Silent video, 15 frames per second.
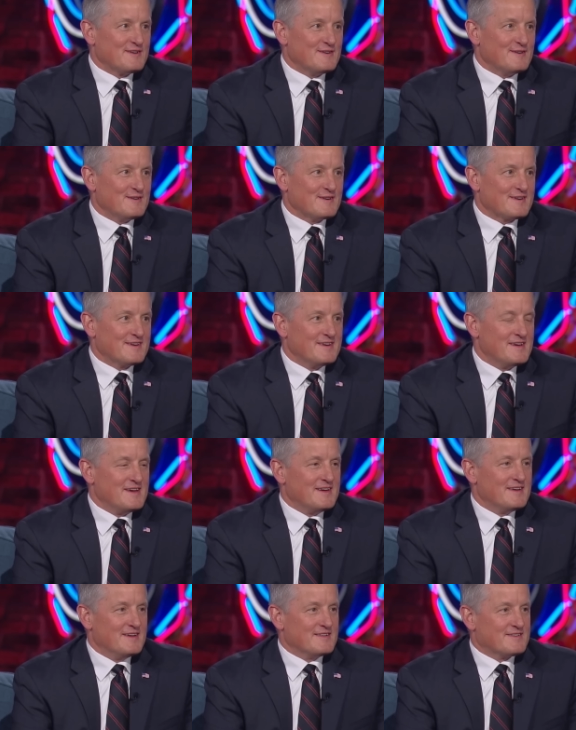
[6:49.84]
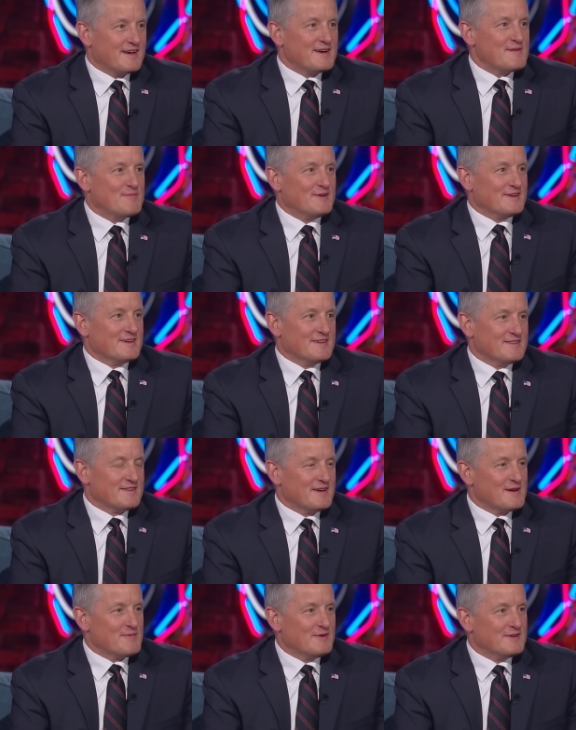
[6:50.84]
talk. It's happening. It's
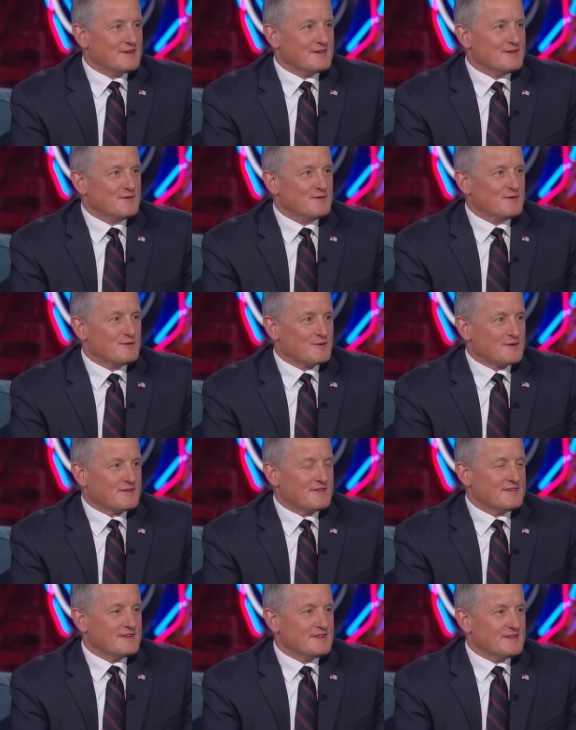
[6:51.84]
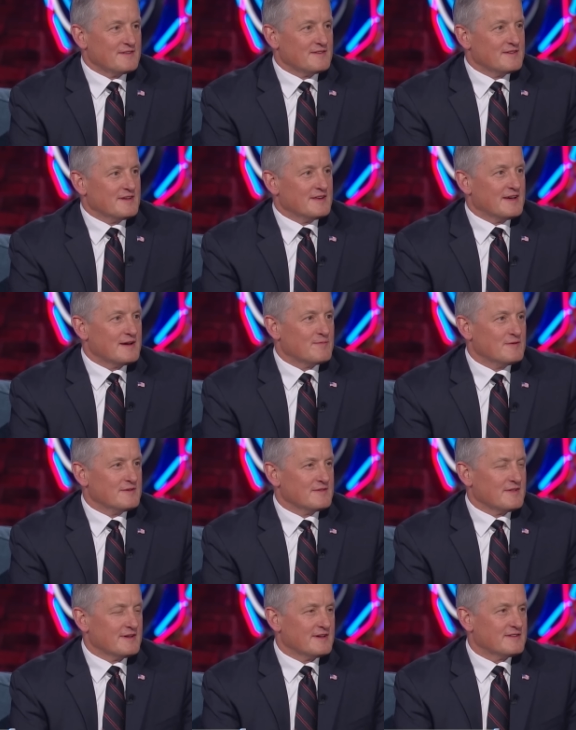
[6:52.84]
happening in New York City. It
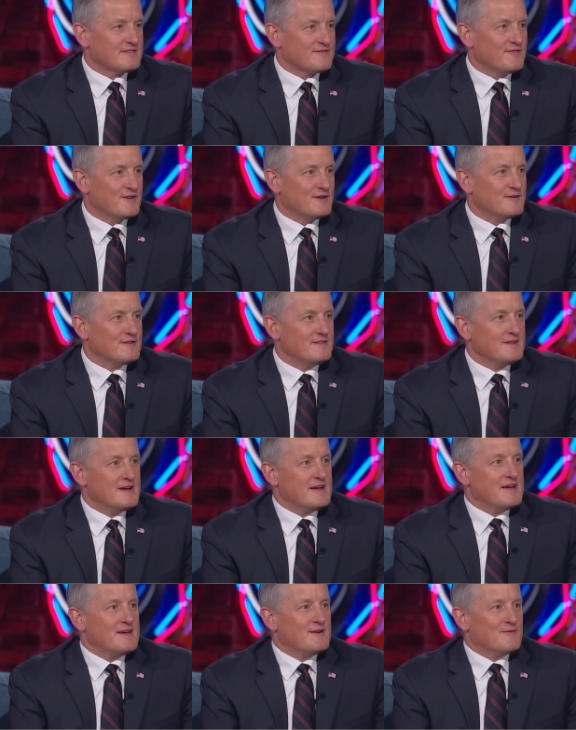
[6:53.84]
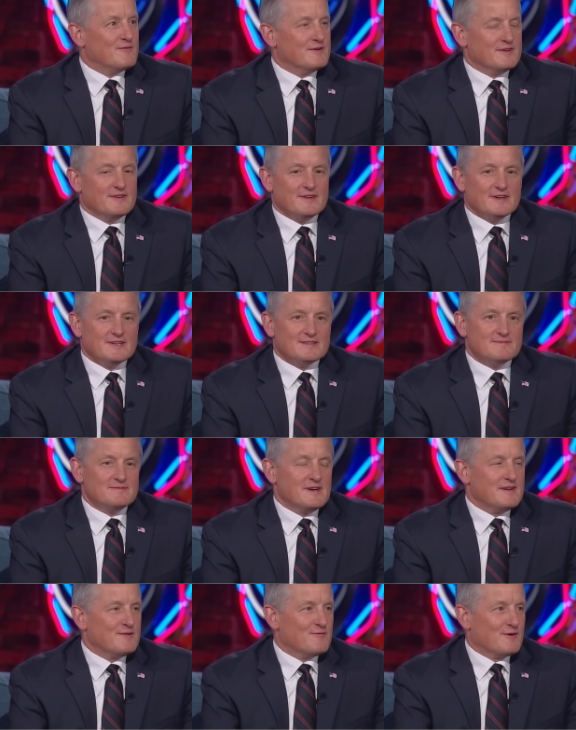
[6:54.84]
happened last fall when
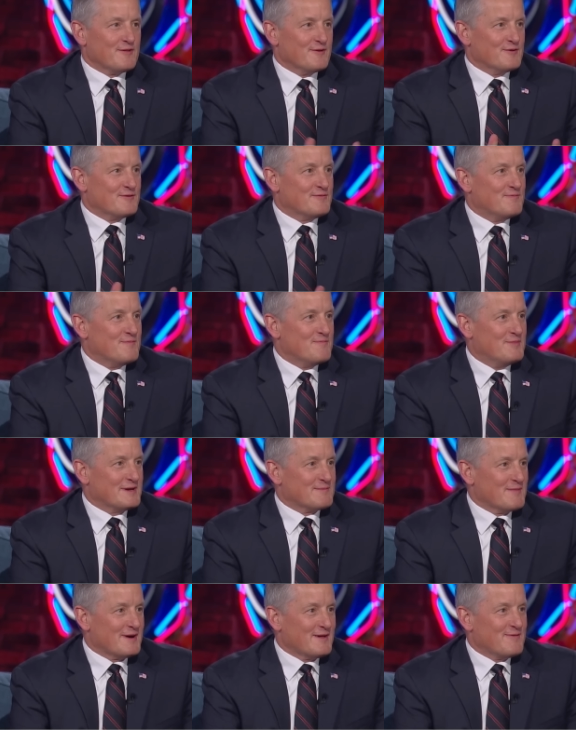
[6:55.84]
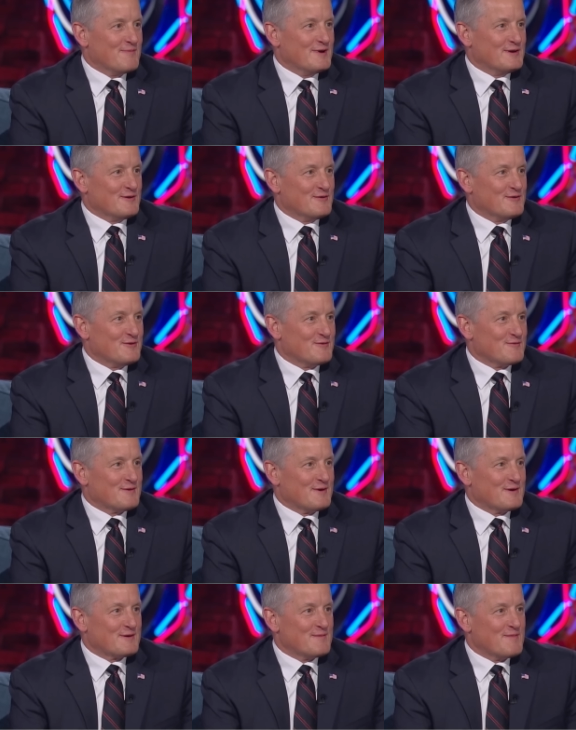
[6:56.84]
one of those big mouth mayors you were
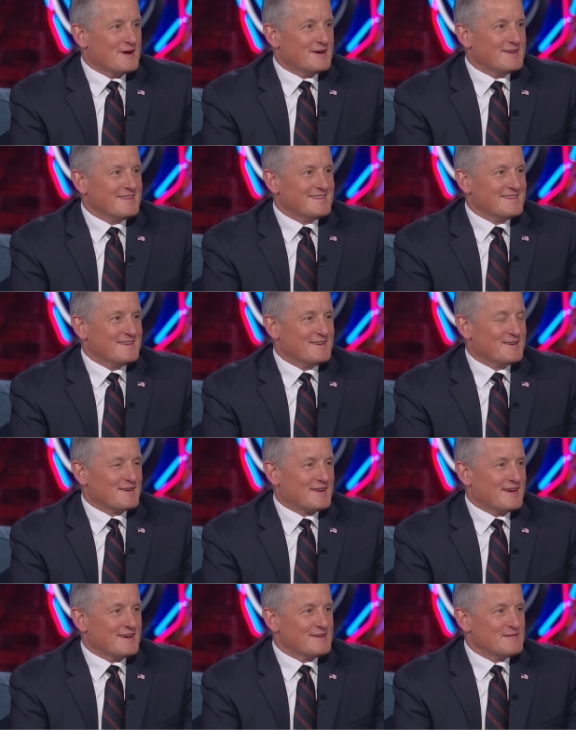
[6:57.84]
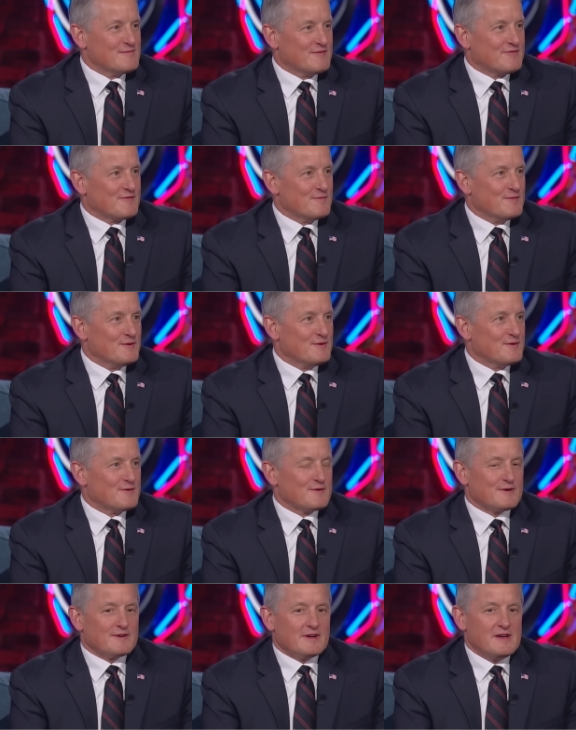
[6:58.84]
talking about, Eric Adams from New
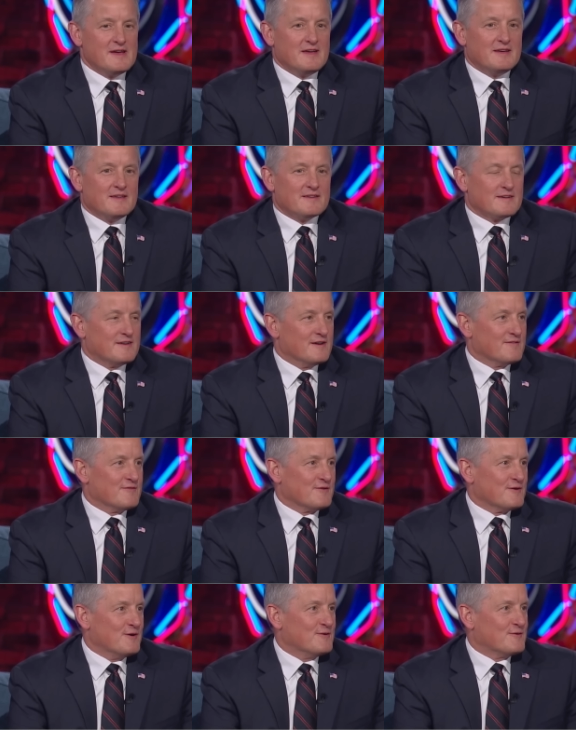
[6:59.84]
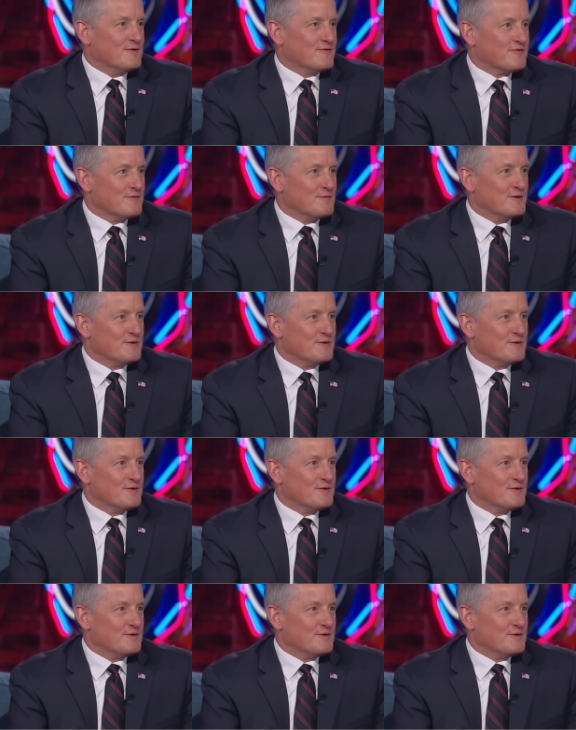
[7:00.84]
York, Governor Hochul from New